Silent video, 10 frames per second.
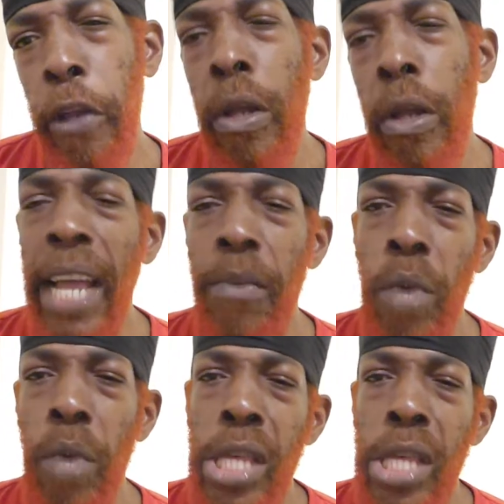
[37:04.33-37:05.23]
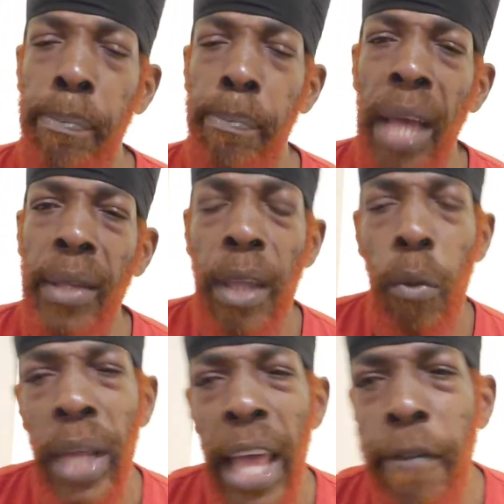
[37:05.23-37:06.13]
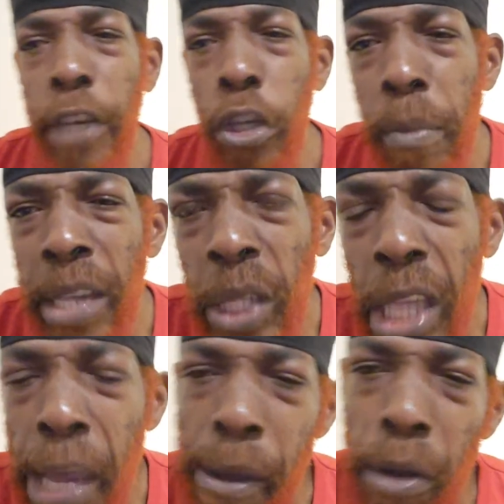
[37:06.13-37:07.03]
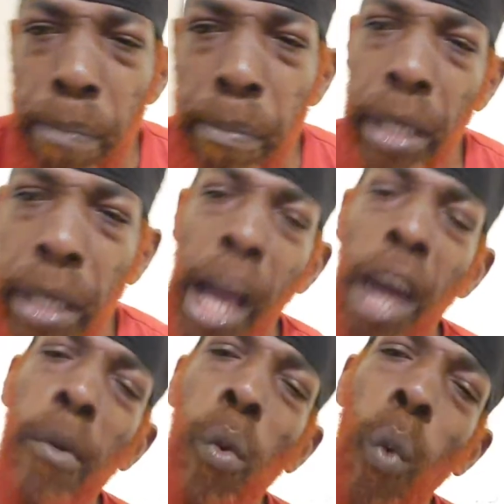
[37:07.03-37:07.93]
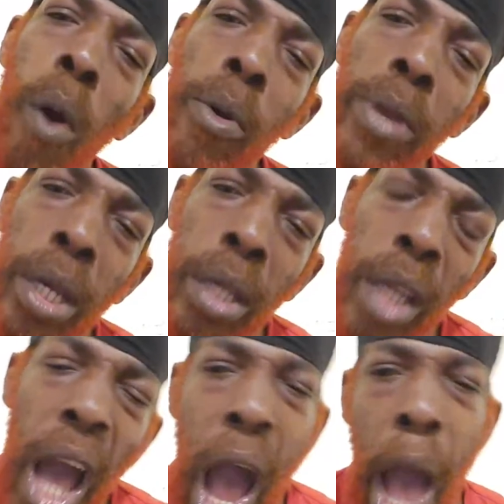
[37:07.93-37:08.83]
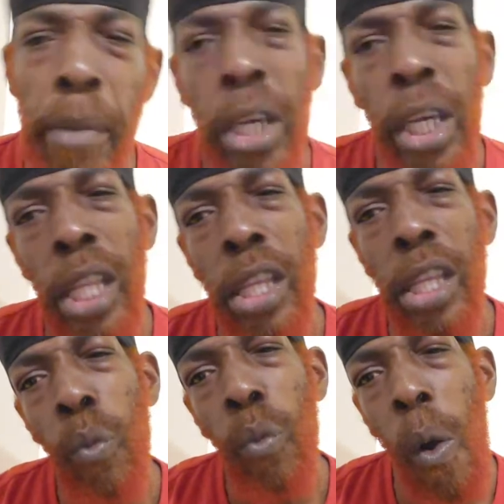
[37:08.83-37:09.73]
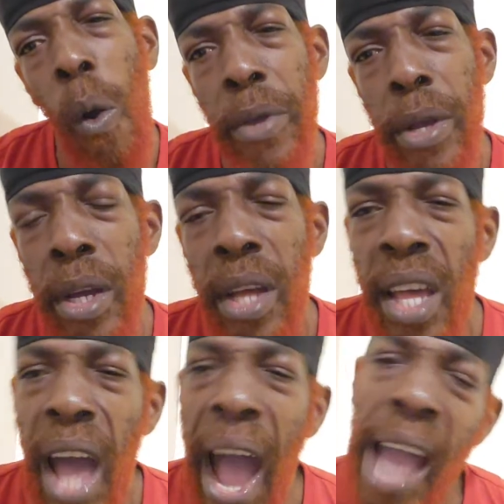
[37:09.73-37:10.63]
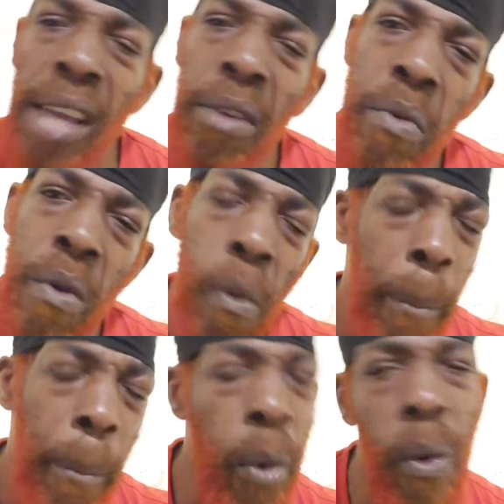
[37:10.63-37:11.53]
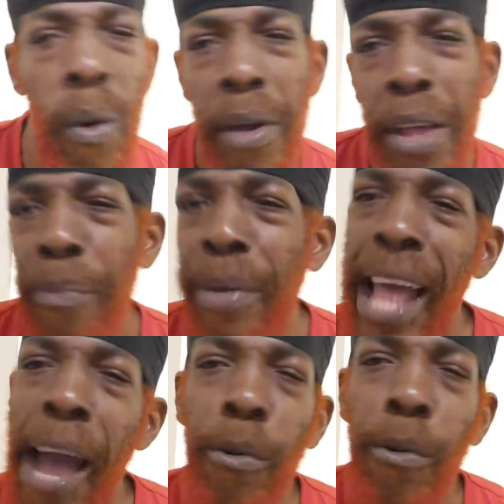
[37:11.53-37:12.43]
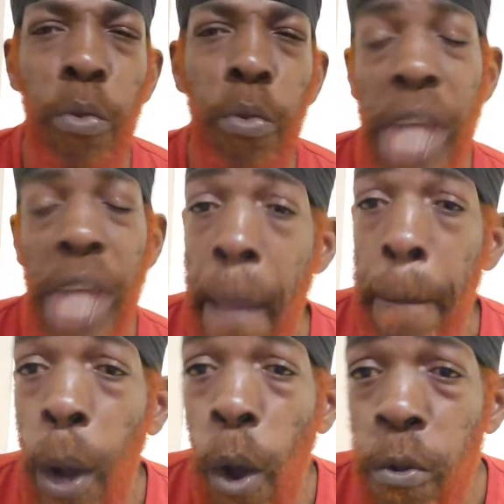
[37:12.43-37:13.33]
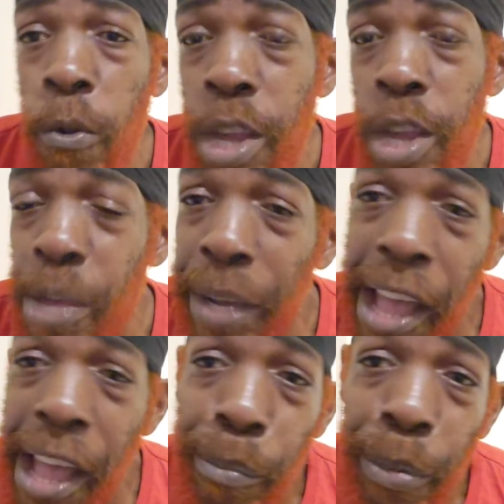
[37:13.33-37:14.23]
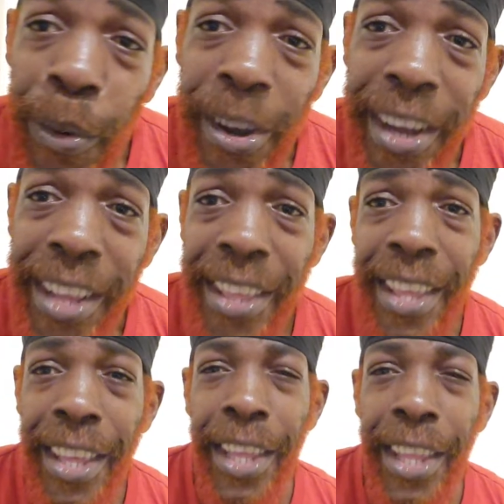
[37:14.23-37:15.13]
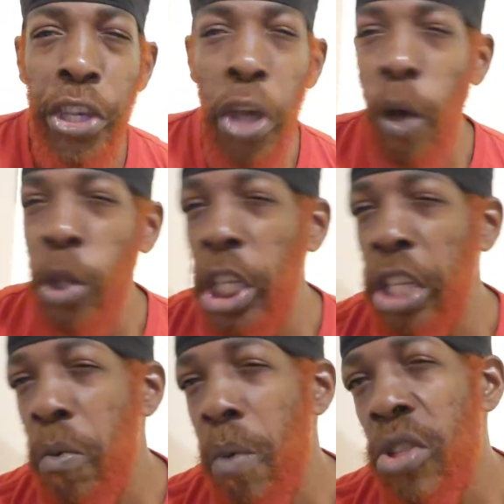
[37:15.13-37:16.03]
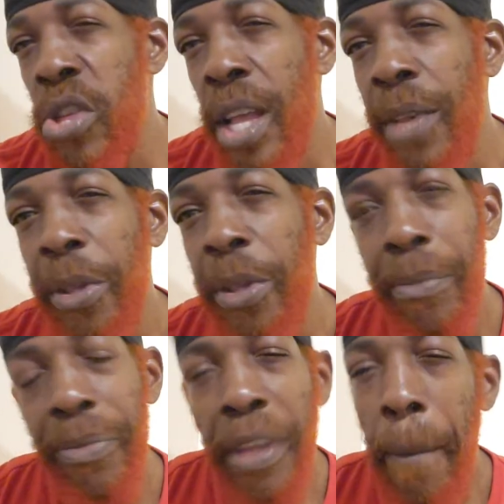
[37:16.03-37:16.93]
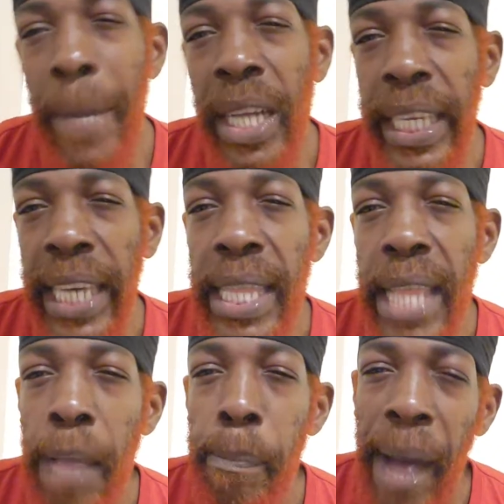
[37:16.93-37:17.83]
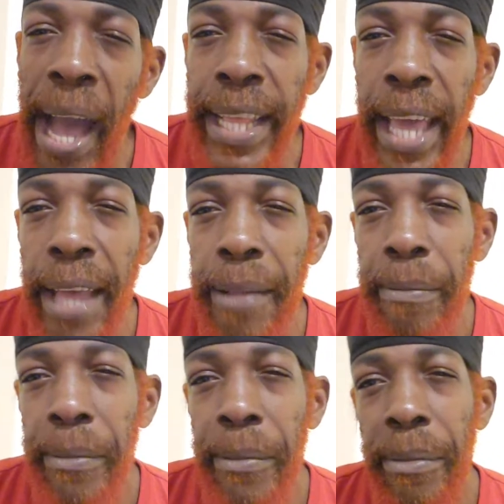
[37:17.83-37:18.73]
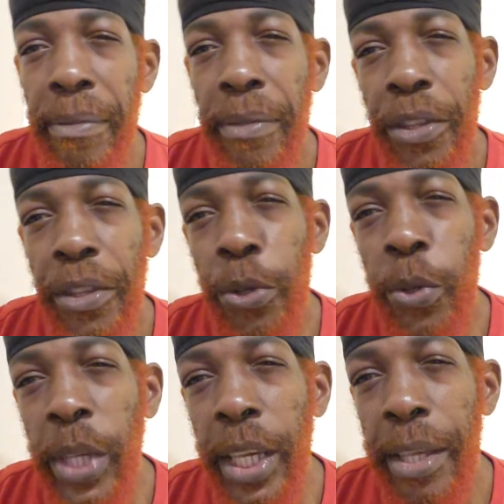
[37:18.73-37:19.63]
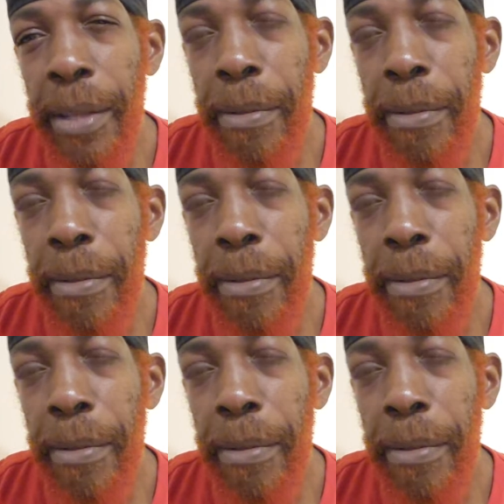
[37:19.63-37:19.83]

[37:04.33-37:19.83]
look at RedShot BlackStar, whatever you may say about me, I'm a warrior. I'm a Gideon warrior. I grew up poor, but I was rich. I born rich, but I'm poor. You all see the richness. Money cannot buy that. You see?